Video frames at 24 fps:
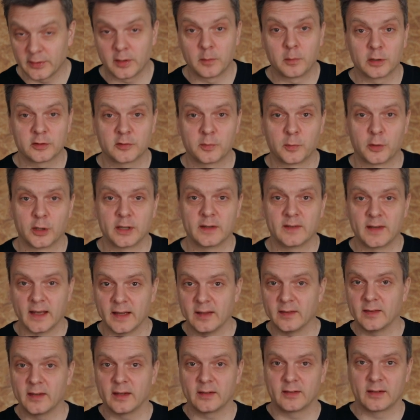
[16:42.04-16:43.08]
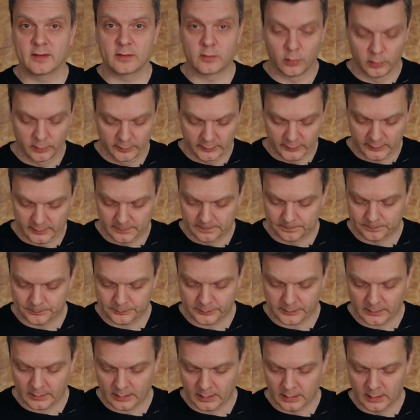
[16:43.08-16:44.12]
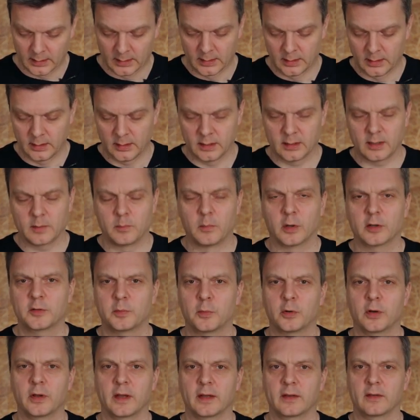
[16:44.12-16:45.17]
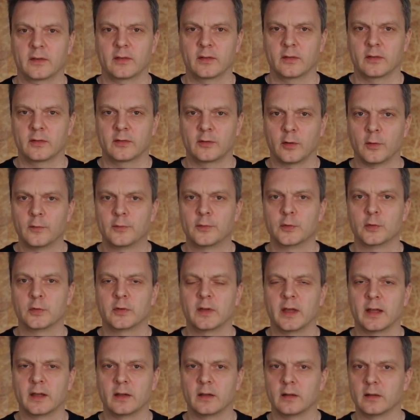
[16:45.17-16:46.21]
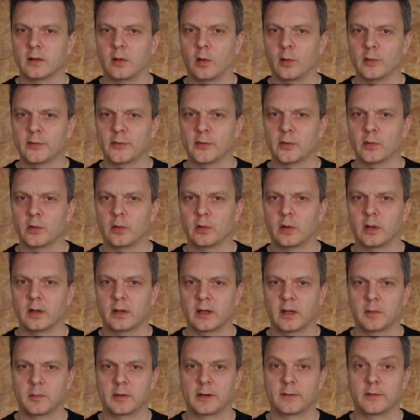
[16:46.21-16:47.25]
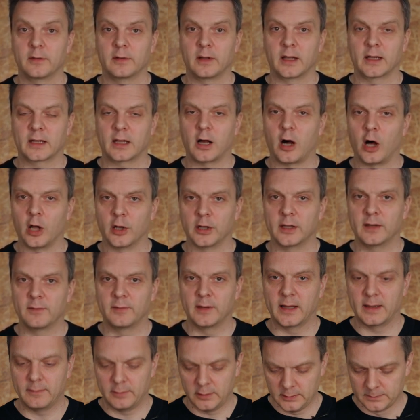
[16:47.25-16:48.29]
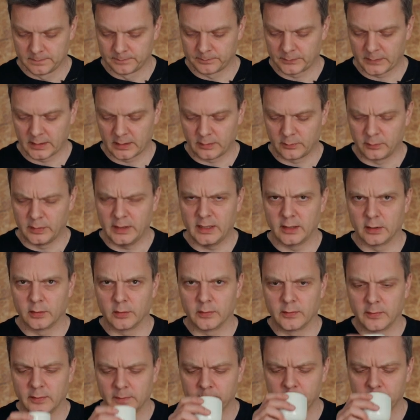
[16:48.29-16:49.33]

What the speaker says: are much more intense as it cools. Get much more of that stone fruit and also a little bit of like honey flavor. Really good.